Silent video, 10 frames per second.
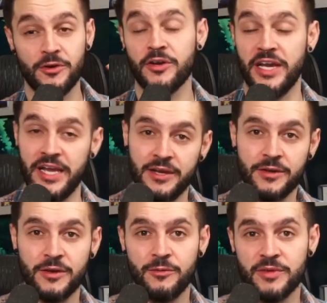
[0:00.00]
Okay.
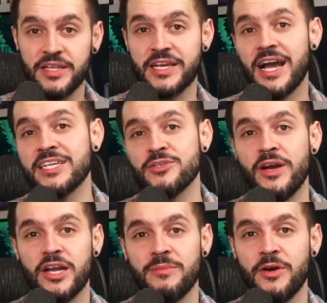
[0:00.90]
When the Kaizo
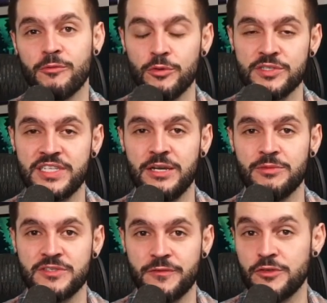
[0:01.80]
IronMON rule set
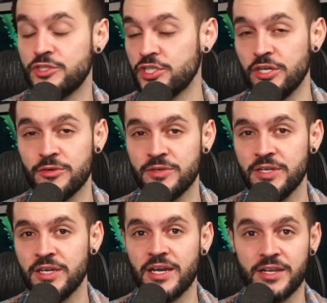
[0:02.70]
was first shown,
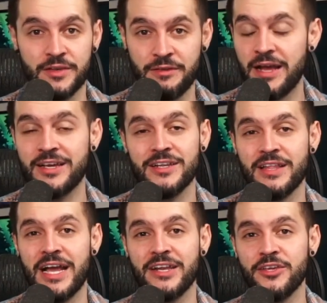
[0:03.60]
not gonna
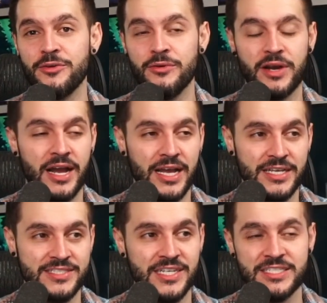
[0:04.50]
lie to you, I
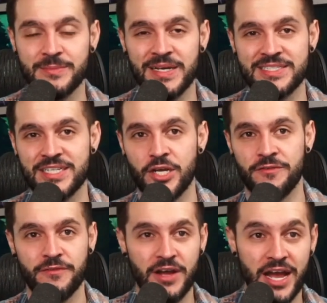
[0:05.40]
said to
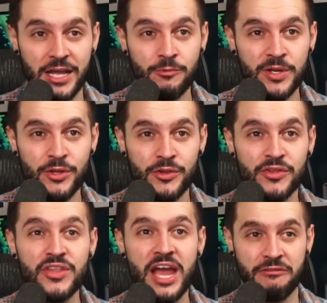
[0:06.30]
myself, I will
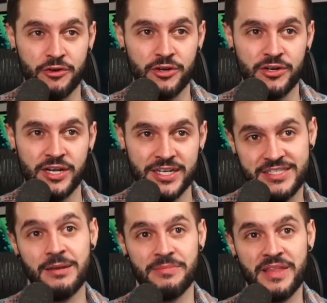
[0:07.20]
never attempt